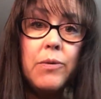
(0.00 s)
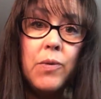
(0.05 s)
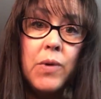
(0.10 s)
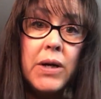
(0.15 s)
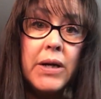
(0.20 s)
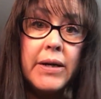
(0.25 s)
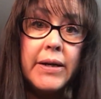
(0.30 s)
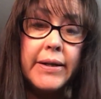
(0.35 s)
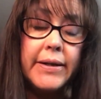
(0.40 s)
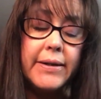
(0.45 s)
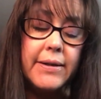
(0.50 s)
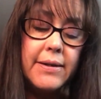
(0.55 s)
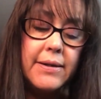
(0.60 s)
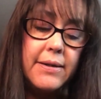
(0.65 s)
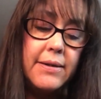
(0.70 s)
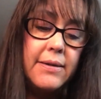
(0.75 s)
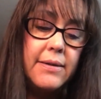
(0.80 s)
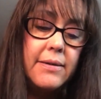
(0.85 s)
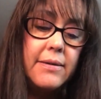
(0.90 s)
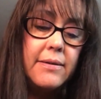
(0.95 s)
one,
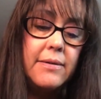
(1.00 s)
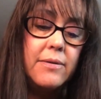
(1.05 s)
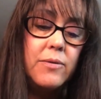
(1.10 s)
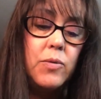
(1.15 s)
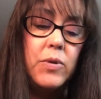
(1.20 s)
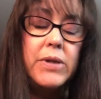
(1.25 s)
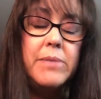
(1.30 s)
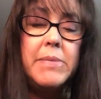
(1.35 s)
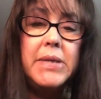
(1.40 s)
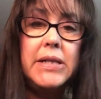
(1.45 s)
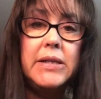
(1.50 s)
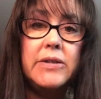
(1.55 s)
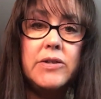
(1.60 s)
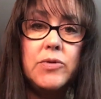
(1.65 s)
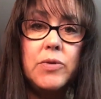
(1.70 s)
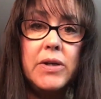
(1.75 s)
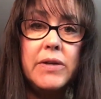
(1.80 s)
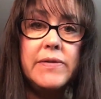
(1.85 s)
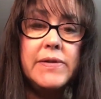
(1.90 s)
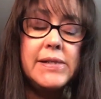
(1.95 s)
1 minute
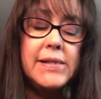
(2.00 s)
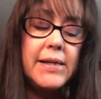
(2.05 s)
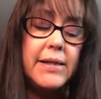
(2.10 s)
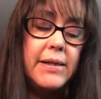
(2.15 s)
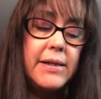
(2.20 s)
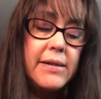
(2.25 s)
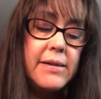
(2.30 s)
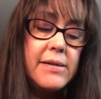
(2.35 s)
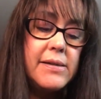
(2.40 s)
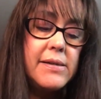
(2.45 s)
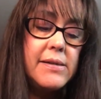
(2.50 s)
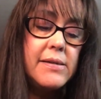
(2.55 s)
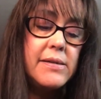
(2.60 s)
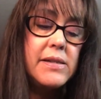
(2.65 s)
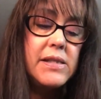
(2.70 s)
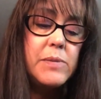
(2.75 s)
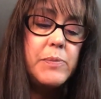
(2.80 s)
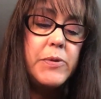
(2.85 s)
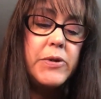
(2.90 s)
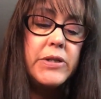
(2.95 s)
12 seconds.
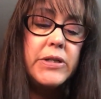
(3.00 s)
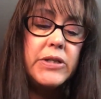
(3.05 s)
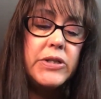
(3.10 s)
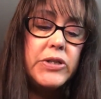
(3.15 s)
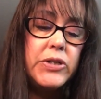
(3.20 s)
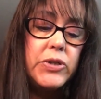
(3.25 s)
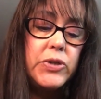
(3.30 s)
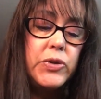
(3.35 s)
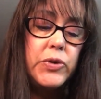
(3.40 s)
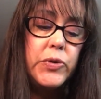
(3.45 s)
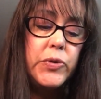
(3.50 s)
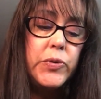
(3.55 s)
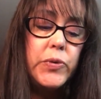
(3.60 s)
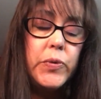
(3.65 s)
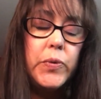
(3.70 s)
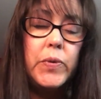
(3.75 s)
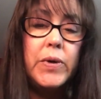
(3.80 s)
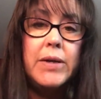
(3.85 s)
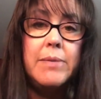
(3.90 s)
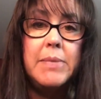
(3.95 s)
Sprint 2,
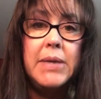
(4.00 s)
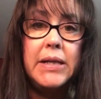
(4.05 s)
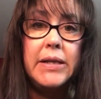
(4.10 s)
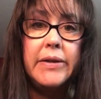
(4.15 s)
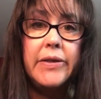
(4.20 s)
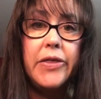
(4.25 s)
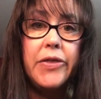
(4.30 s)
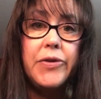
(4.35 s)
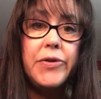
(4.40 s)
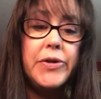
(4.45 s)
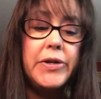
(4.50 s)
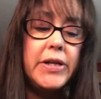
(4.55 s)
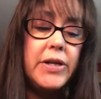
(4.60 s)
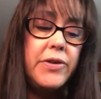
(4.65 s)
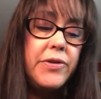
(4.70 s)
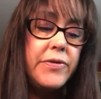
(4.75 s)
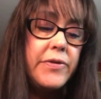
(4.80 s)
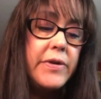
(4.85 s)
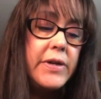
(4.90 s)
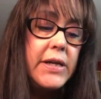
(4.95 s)
1 minute
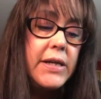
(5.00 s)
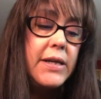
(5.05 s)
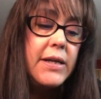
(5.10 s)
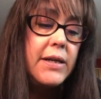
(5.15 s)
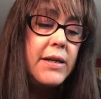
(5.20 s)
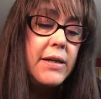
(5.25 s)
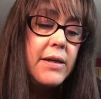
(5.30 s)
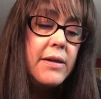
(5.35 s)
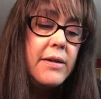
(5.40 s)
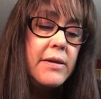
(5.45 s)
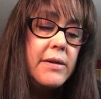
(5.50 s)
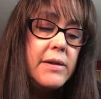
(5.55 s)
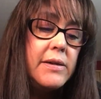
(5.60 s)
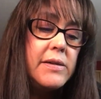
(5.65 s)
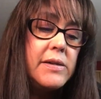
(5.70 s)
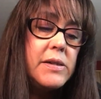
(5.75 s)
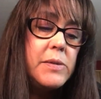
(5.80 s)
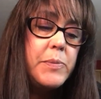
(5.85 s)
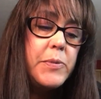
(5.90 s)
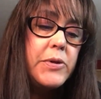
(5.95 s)
33.
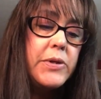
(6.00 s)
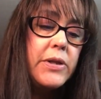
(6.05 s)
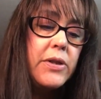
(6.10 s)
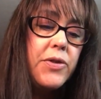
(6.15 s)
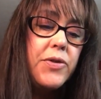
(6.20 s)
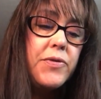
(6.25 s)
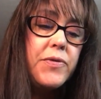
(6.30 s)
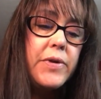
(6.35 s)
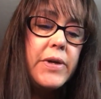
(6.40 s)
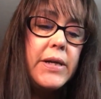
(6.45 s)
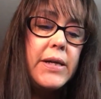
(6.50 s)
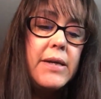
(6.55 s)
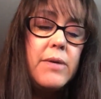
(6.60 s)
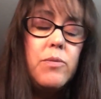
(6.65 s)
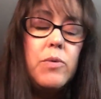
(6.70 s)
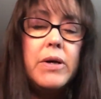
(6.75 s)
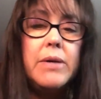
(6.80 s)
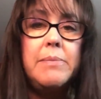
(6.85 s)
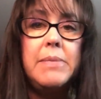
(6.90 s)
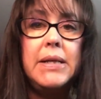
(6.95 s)
Sprint 3,
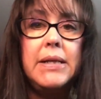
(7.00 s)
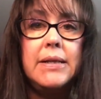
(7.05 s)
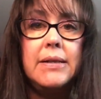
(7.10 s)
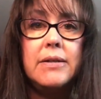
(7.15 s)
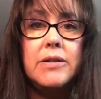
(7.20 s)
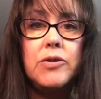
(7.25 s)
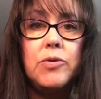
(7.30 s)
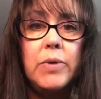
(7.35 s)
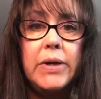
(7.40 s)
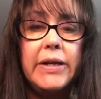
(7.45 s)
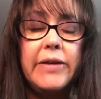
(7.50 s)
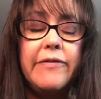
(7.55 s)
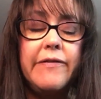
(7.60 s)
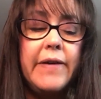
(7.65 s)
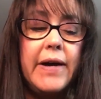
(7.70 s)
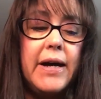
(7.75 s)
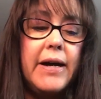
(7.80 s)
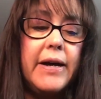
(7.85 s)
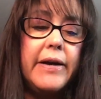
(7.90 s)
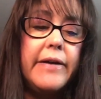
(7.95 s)
1 minute
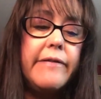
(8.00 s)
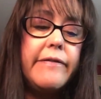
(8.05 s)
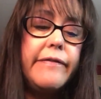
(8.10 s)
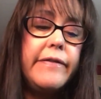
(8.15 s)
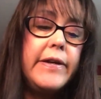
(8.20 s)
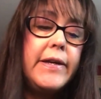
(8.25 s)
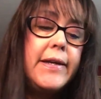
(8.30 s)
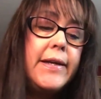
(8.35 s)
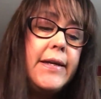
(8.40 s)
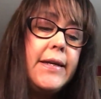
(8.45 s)
25.